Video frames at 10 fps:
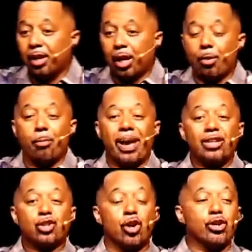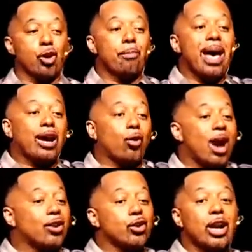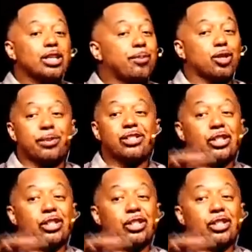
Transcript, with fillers: Come on, based on your background, you're not supposed to be